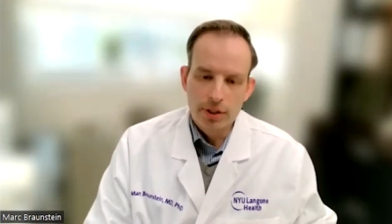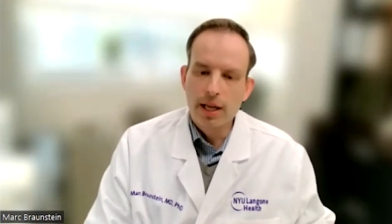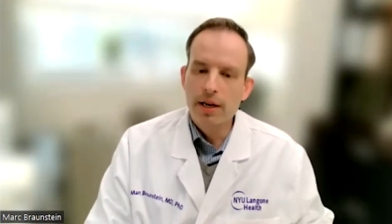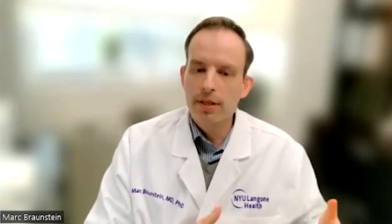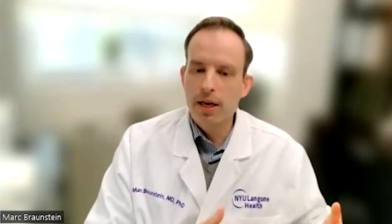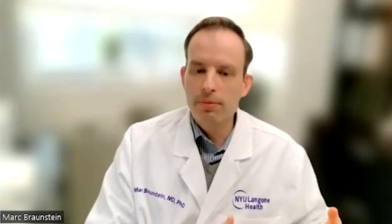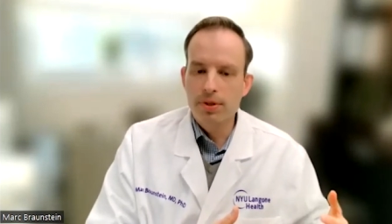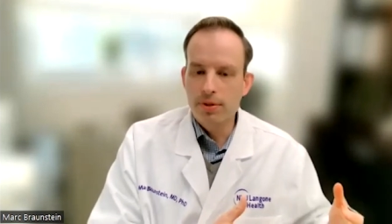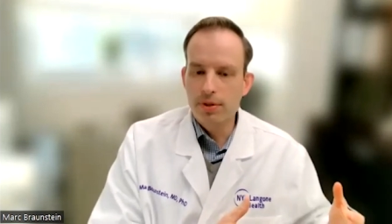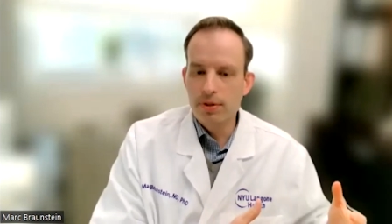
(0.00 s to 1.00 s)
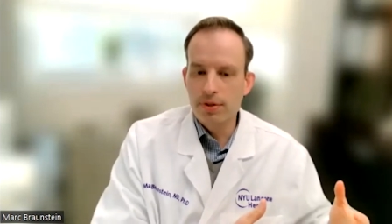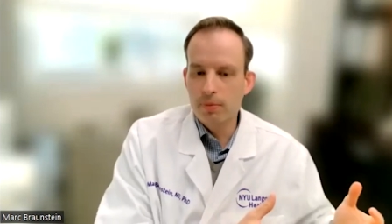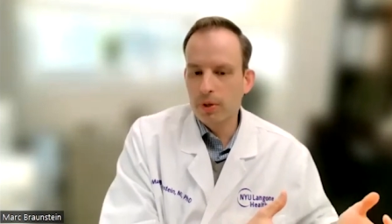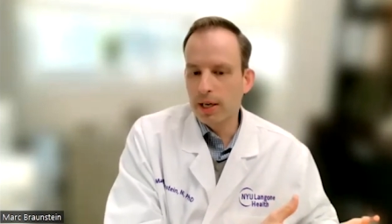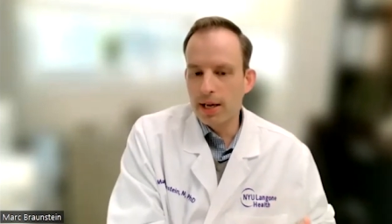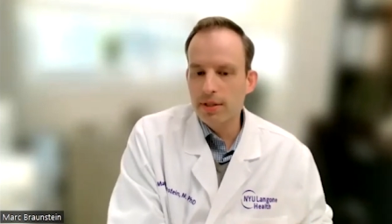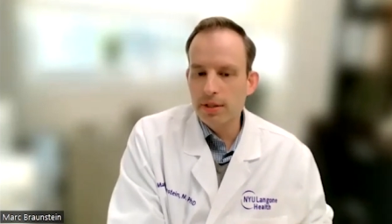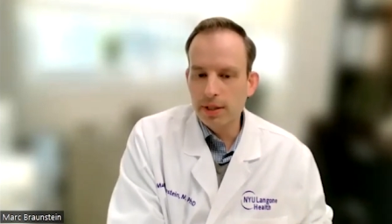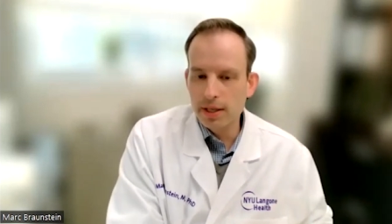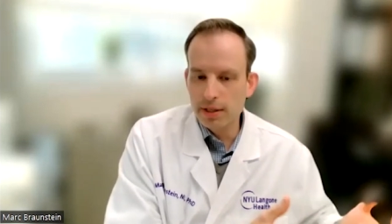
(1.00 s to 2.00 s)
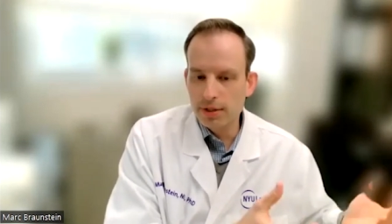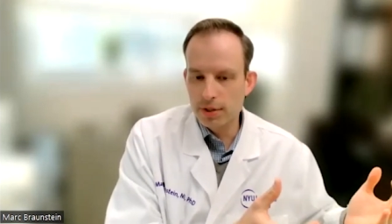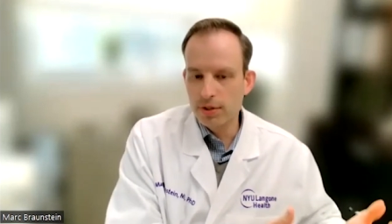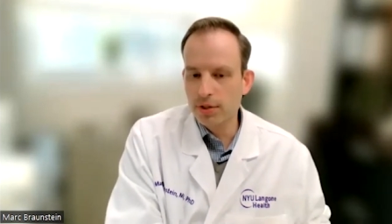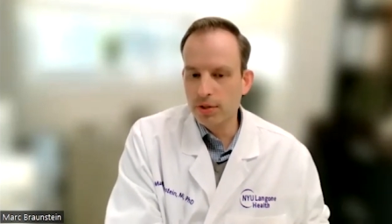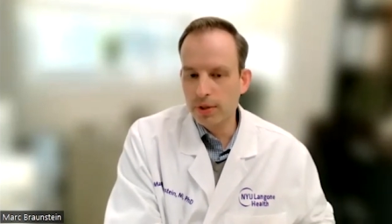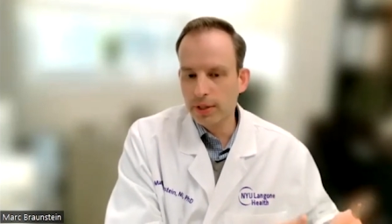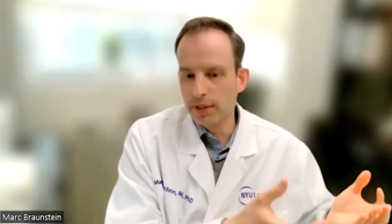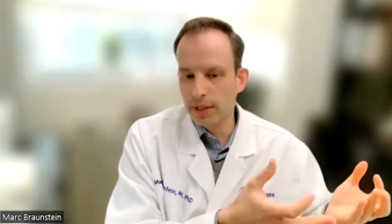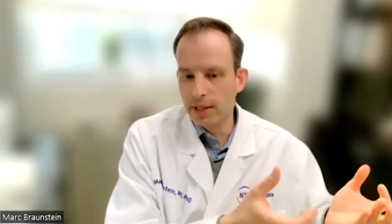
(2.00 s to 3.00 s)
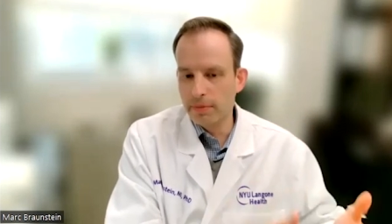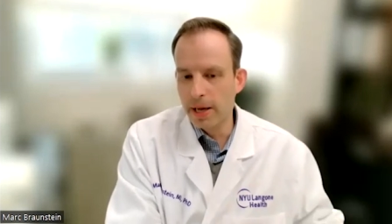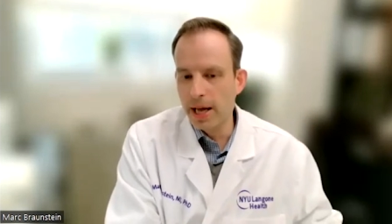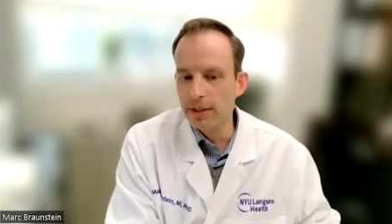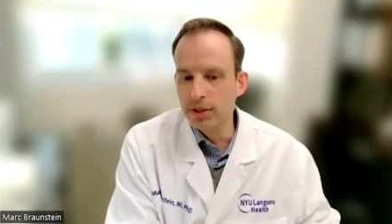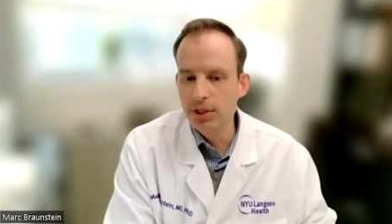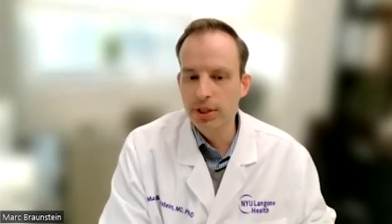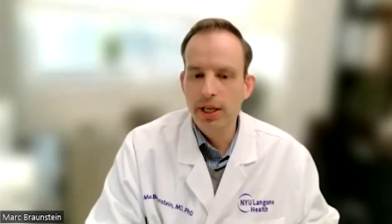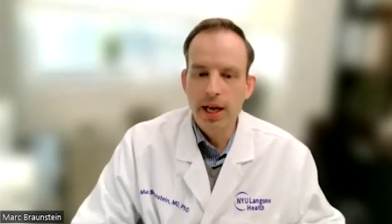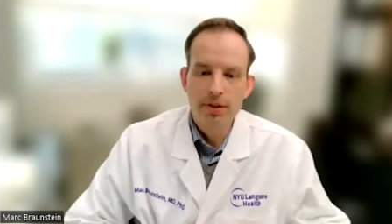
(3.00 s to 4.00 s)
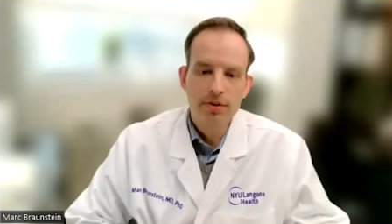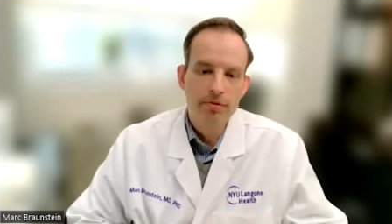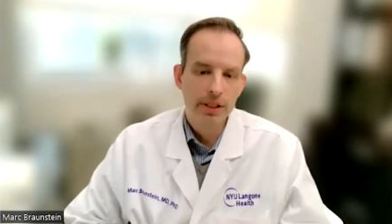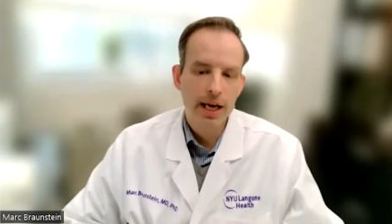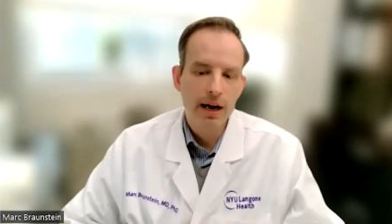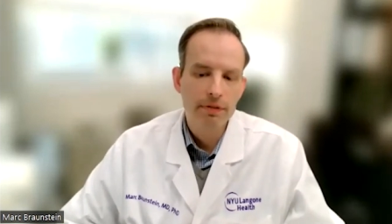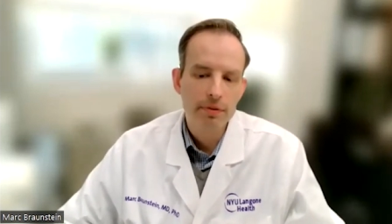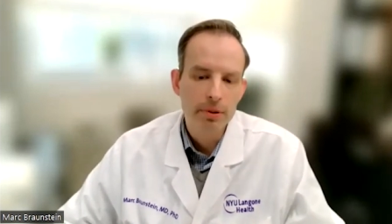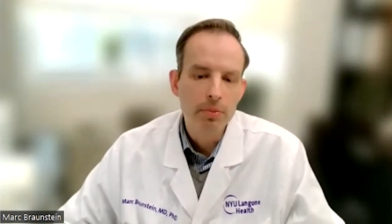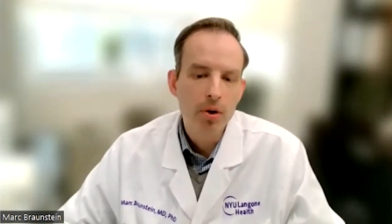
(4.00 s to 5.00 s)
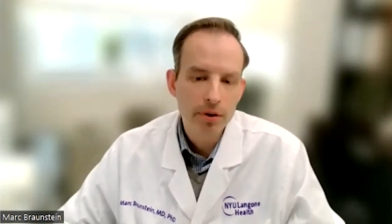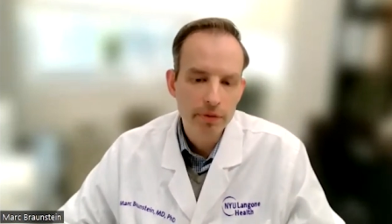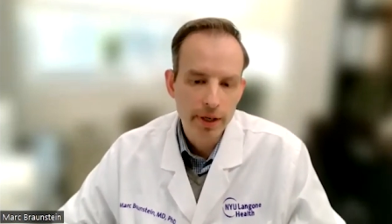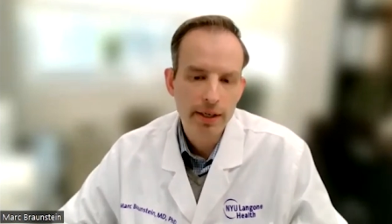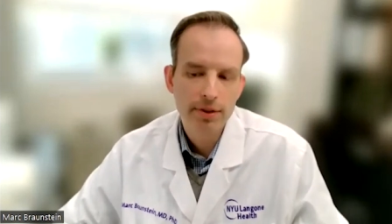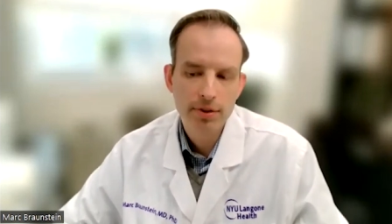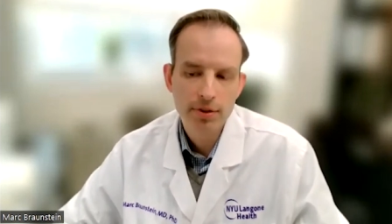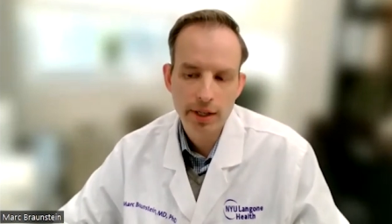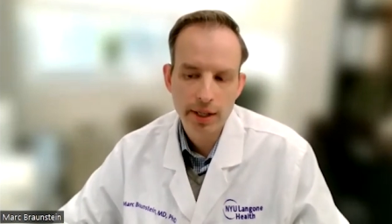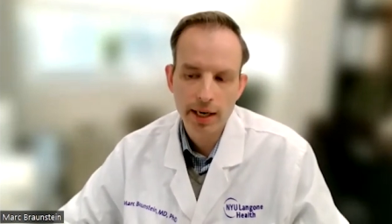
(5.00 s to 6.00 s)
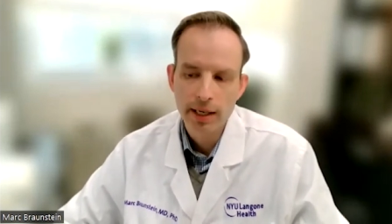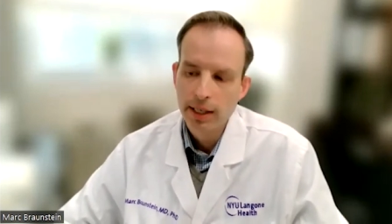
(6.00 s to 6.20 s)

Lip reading: A lot of times you're somewhat isolated, just you and the bench, and you really have to be motivated to say that